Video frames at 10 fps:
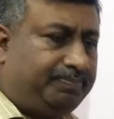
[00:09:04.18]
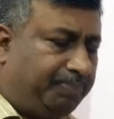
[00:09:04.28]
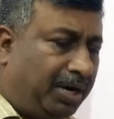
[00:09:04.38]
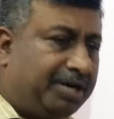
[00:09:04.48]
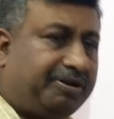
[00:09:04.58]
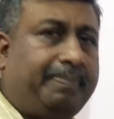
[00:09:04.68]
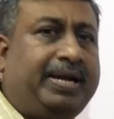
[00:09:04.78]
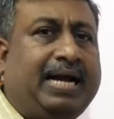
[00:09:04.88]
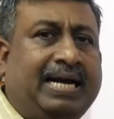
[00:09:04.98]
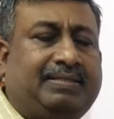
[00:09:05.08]
plant
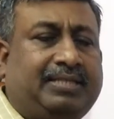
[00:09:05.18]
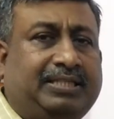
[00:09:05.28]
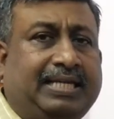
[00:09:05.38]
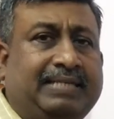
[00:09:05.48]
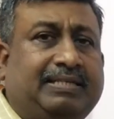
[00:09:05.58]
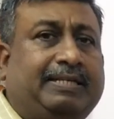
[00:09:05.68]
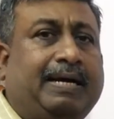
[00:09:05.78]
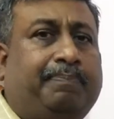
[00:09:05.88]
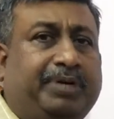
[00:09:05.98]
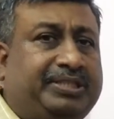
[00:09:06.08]
remain as such as the
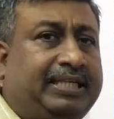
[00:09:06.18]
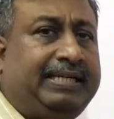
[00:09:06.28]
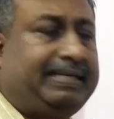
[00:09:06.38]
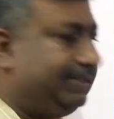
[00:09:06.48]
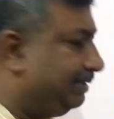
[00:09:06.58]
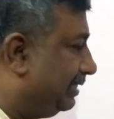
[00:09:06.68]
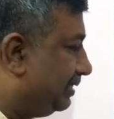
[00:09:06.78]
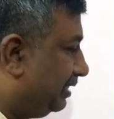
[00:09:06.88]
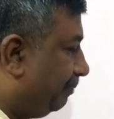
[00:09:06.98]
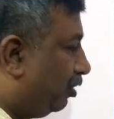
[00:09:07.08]
temperature
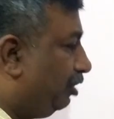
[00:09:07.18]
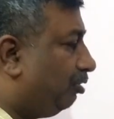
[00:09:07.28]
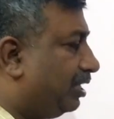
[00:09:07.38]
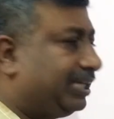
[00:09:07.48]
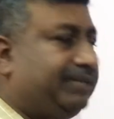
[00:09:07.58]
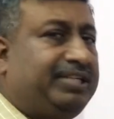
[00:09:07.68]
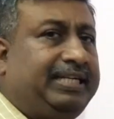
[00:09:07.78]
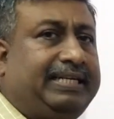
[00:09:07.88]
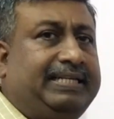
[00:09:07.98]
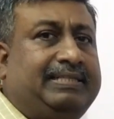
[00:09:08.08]
increases, the molecular activity
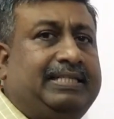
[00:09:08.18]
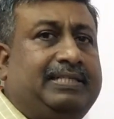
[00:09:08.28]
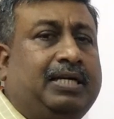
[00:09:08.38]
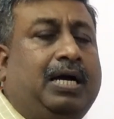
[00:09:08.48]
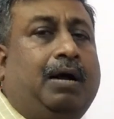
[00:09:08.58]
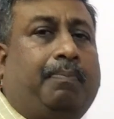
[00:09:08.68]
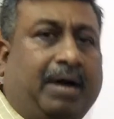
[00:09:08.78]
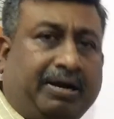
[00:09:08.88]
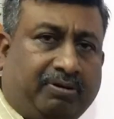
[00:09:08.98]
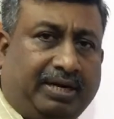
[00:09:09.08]
increases,
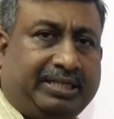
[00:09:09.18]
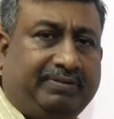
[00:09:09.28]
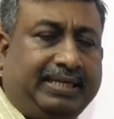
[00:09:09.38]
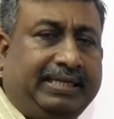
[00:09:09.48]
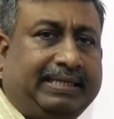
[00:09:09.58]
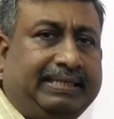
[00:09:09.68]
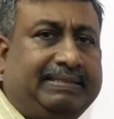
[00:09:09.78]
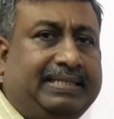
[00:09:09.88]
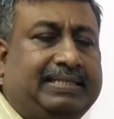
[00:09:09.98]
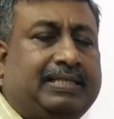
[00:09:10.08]
microbial activity
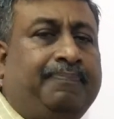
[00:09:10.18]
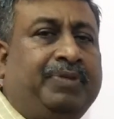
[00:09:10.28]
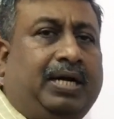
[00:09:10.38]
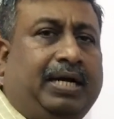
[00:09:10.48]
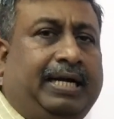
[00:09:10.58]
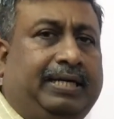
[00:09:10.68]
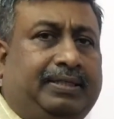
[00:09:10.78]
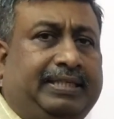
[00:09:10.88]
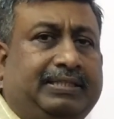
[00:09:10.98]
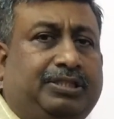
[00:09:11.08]
increases
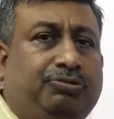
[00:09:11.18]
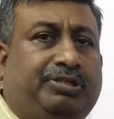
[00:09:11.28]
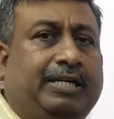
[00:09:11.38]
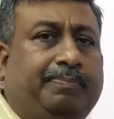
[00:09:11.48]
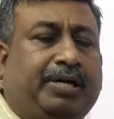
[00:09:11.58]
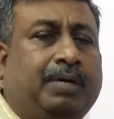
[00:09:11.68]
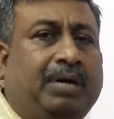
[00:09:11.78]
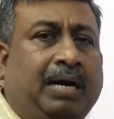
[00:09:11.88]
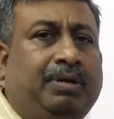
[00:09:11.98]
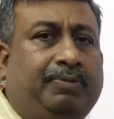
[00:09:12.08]
and these nutrients become
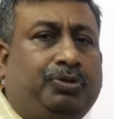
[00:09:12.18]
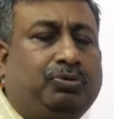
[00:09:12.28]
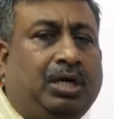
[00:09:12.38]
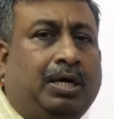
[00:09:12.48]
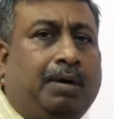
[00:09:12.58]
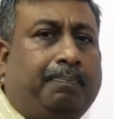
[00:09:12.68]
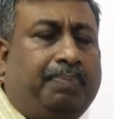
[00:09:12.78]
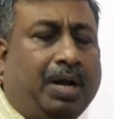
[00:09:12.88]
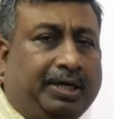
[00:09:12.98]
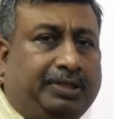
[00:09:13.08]
available to the
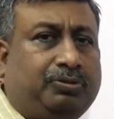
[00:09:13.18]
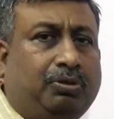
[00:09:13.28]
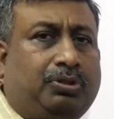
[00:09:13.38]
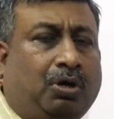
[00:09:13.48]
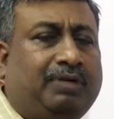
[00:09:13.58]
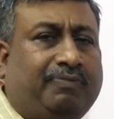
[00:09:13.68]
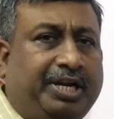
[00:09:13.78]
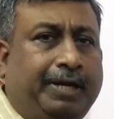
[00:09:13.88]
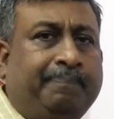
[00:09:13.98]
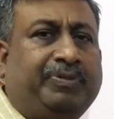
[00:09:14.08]
plant. So don't
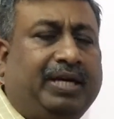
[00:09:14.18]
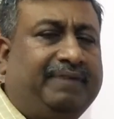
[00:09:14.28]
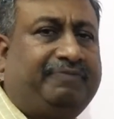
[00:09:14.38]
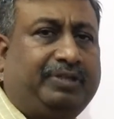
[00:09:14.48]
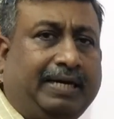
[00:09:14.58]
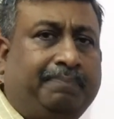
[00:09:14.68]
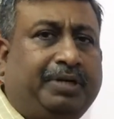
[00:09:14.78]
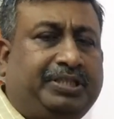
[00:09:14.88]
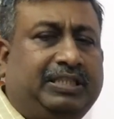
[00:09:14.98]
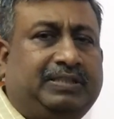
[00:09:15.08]
worry if
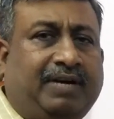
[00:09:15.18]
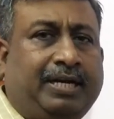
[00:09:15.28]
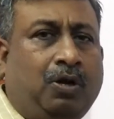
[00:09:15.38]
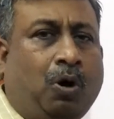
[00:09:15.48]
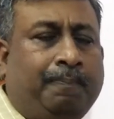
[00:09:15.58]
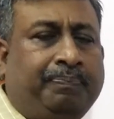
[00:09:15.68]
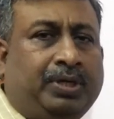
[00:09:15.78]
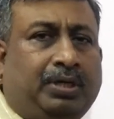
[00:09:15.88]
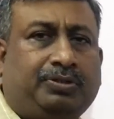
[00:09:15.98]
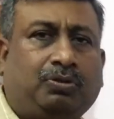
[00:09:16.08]
temperature is very low,
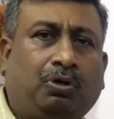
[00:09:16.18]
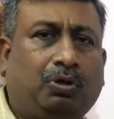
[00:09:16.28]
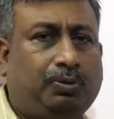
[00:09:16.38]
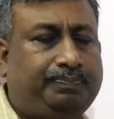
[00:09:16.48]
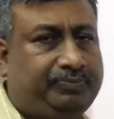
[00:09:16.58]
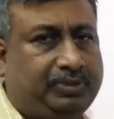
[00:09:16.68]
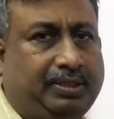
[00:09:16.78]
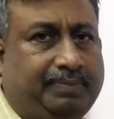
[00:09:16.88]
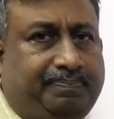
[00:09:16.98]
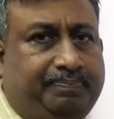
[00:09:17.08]
so uh,